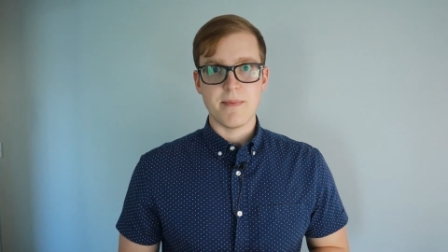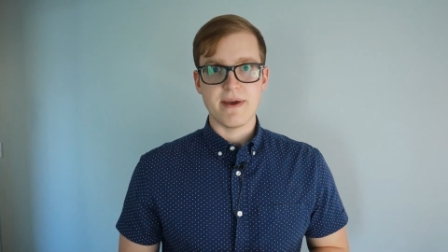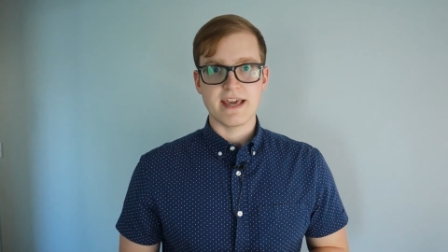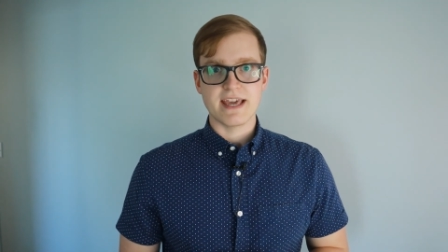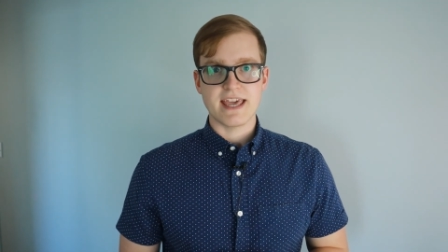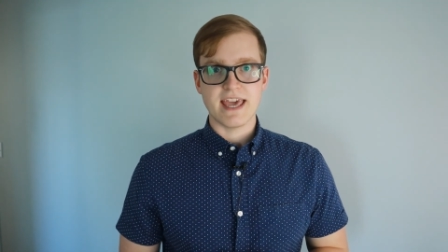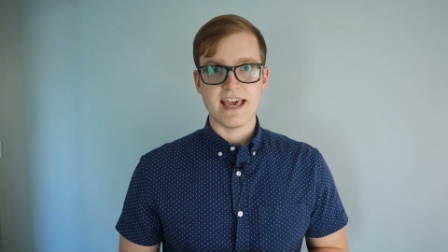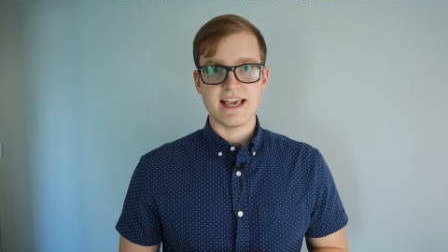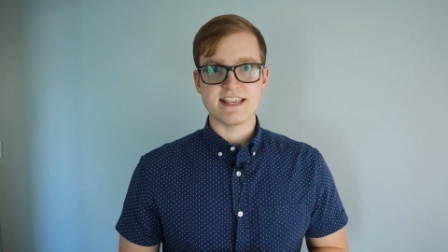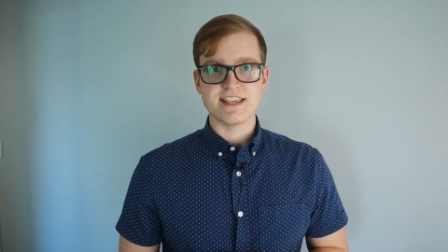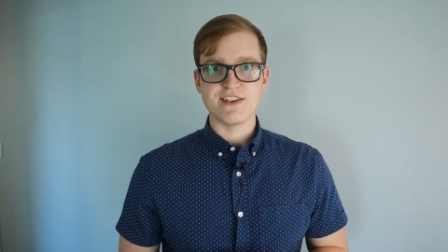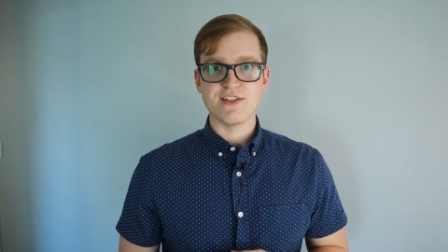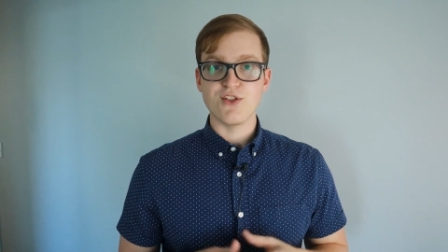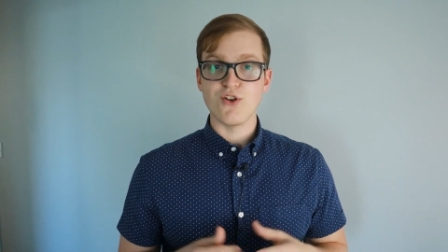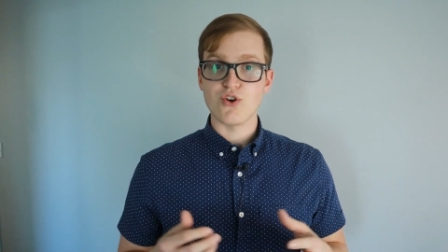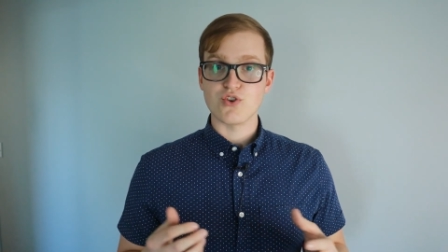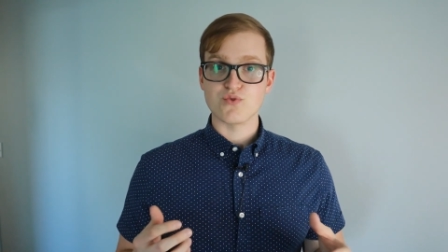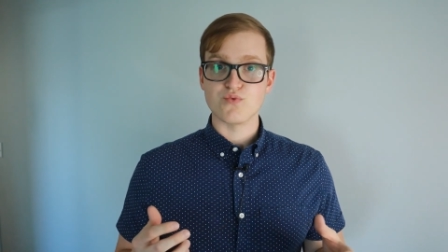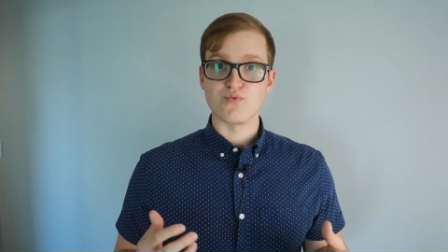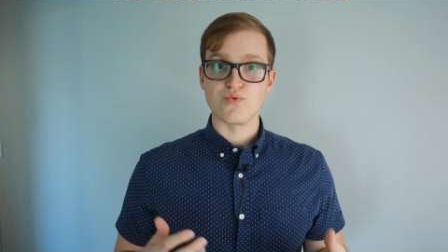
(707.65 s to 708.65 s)
in case it
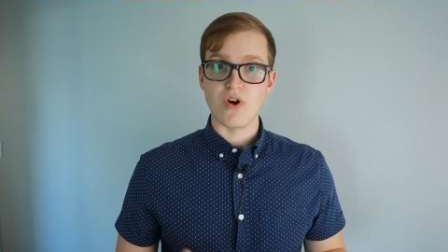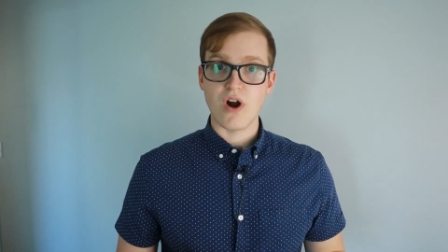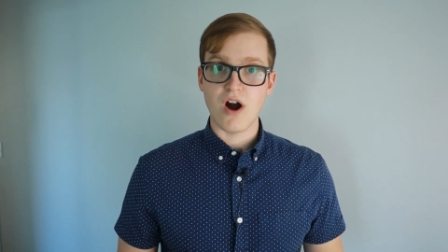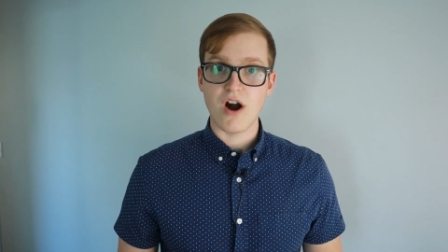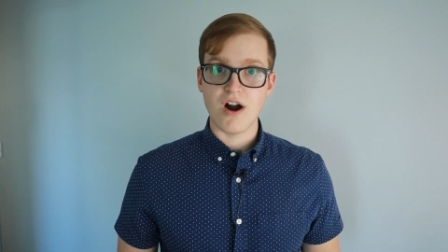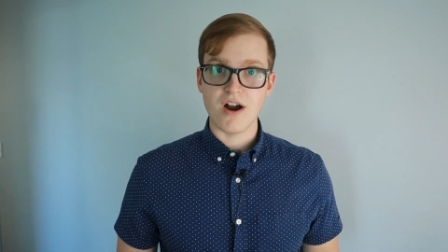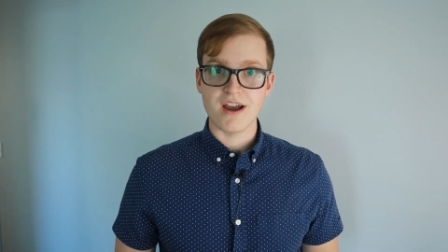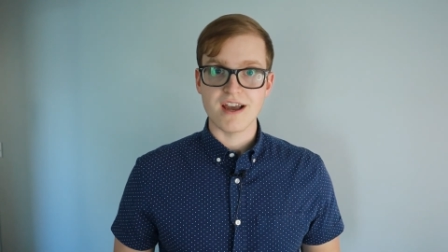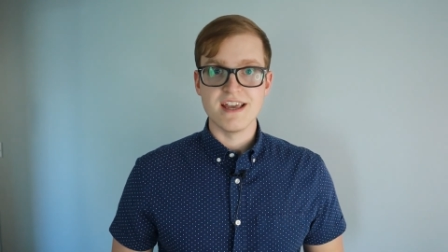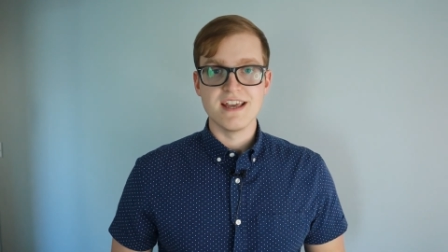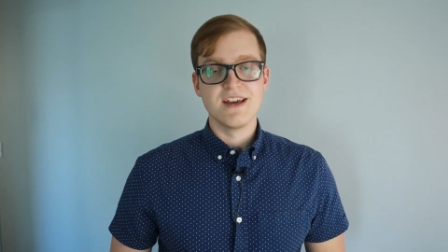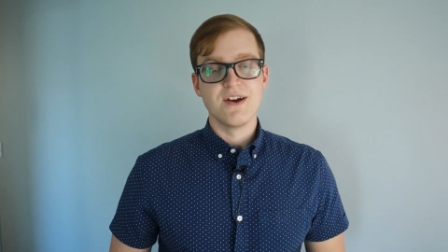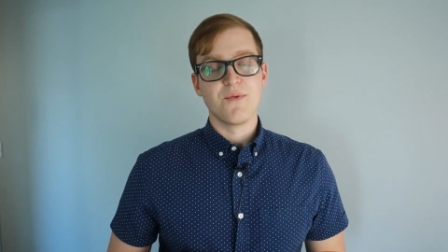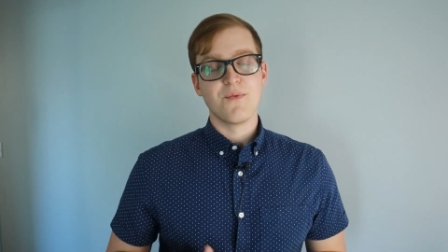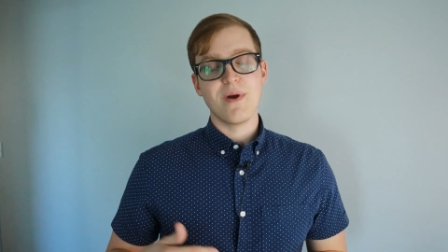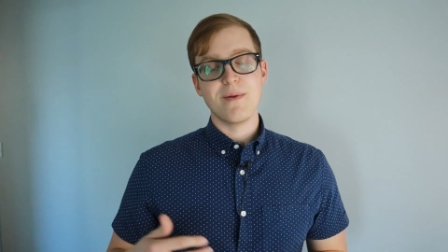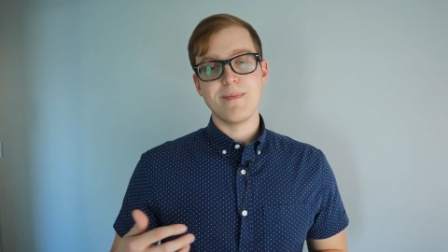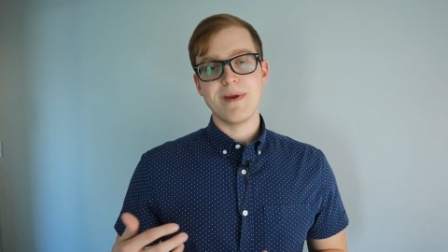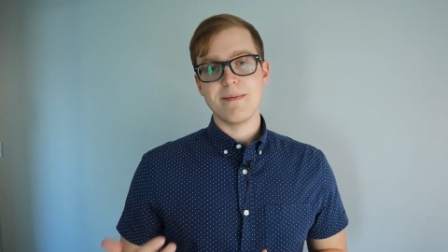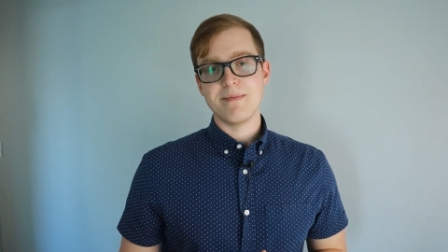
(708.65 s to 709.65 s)
looks wrong
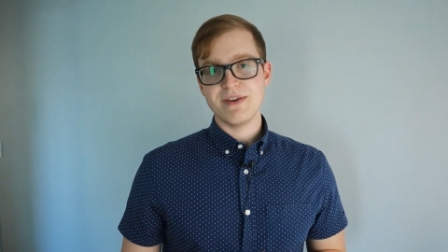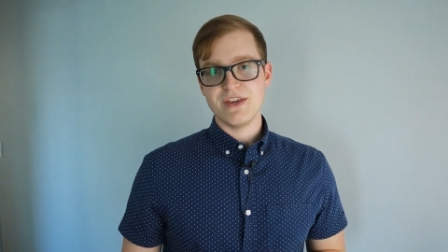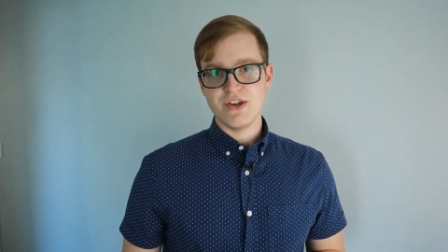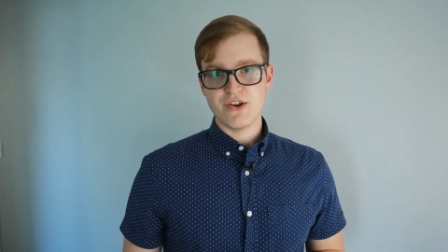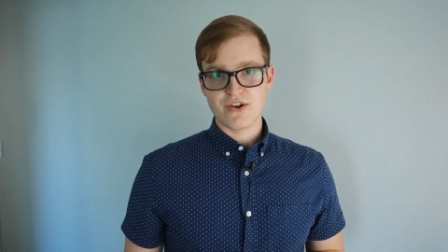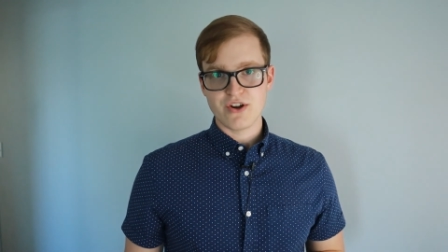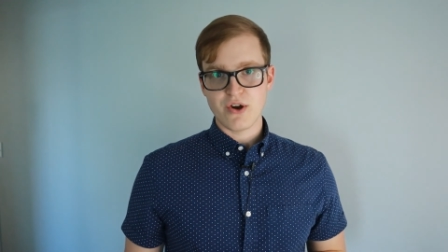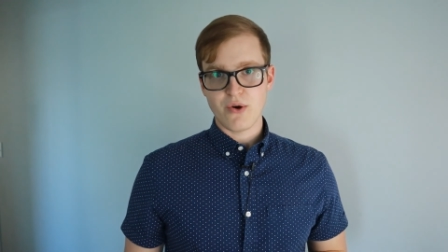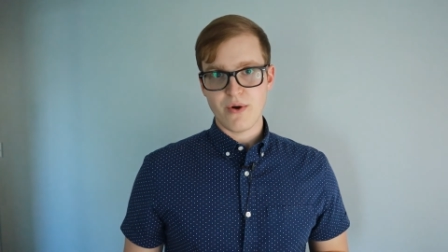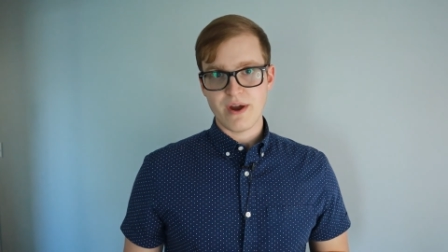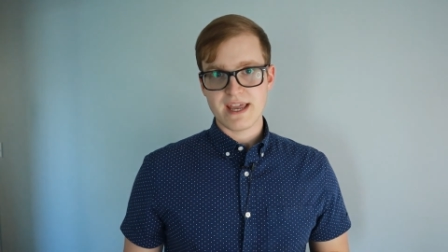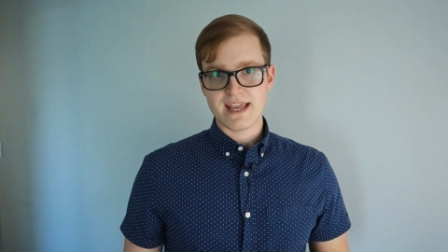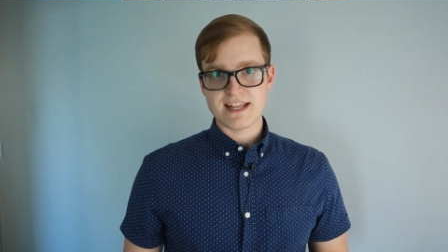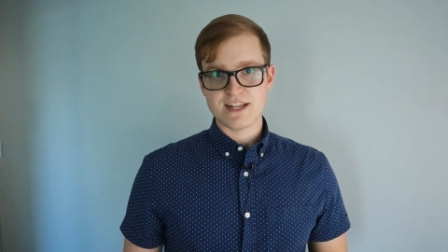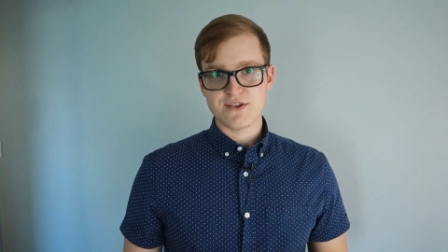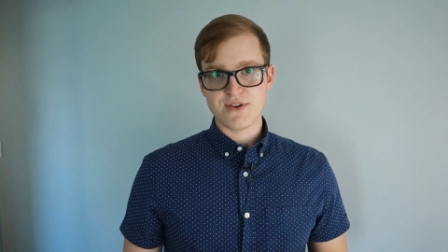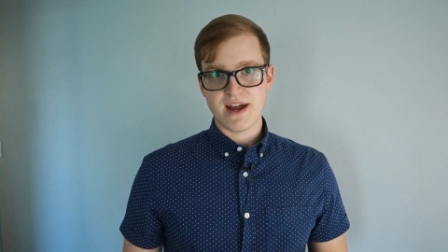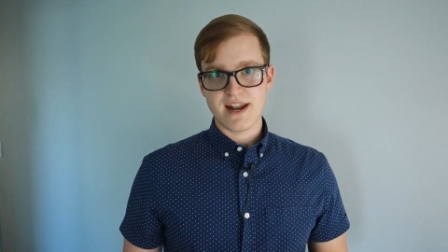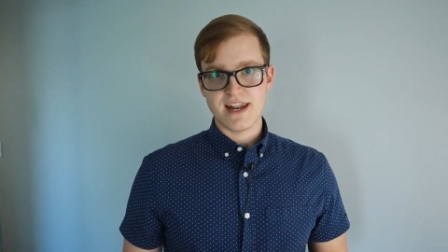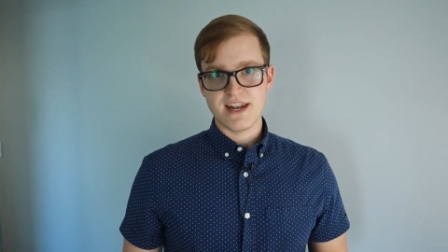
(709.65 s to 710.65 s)
when maybe you're going
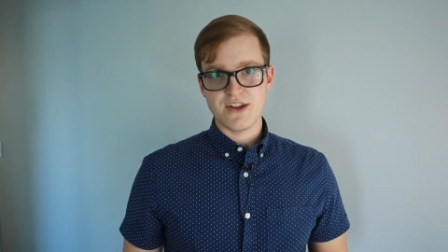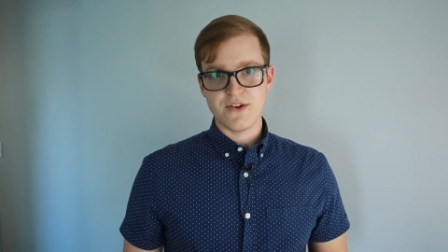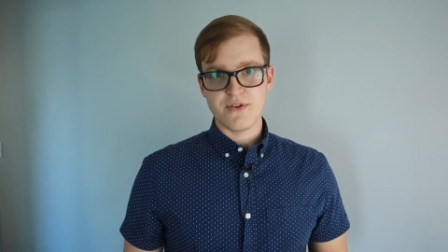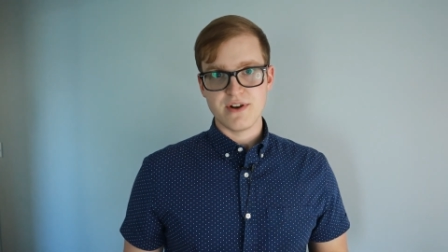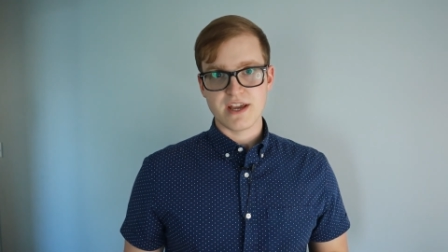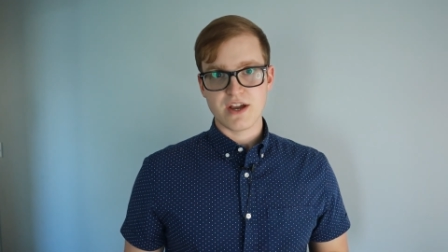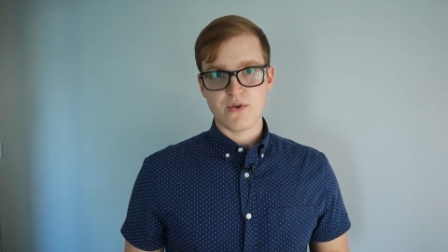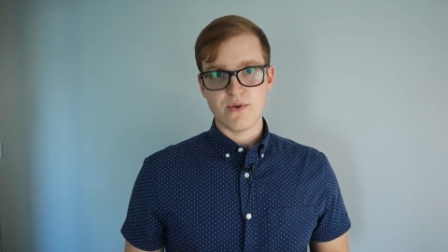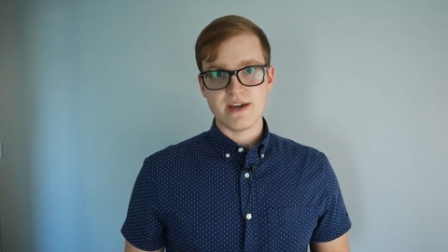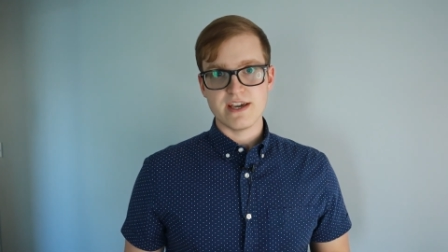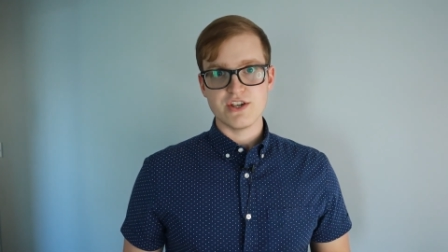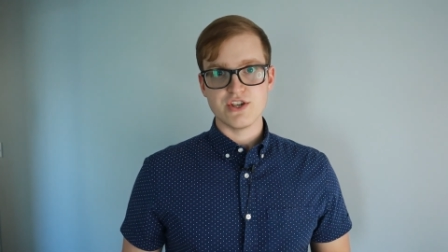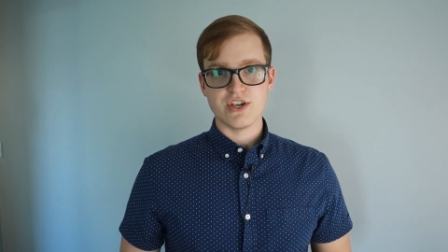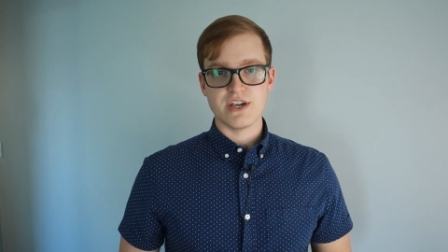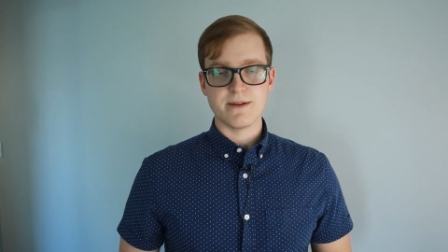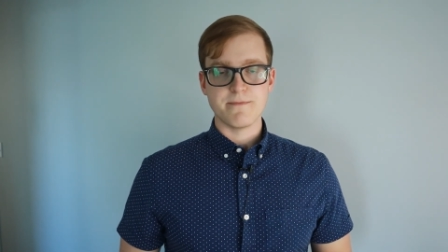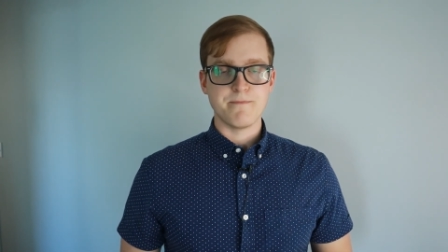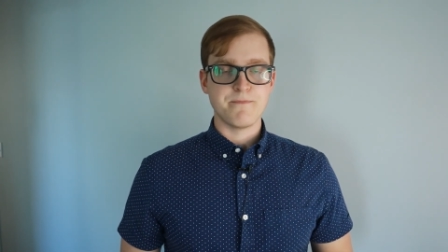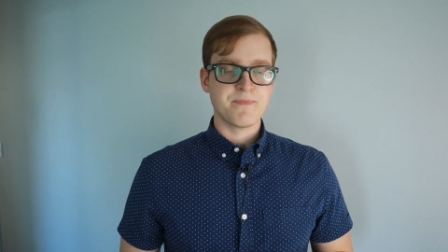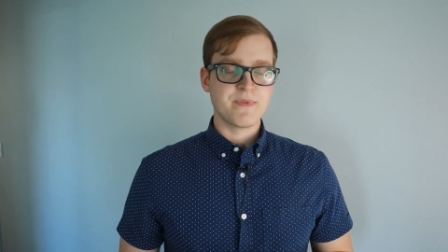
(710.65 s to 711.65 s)
and trying to do an
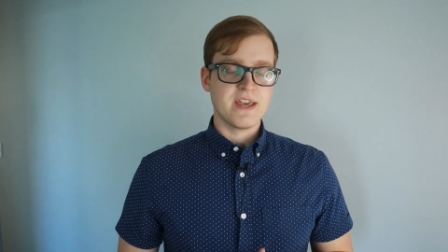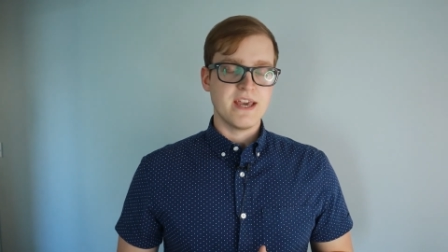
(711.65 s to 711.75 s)
equation.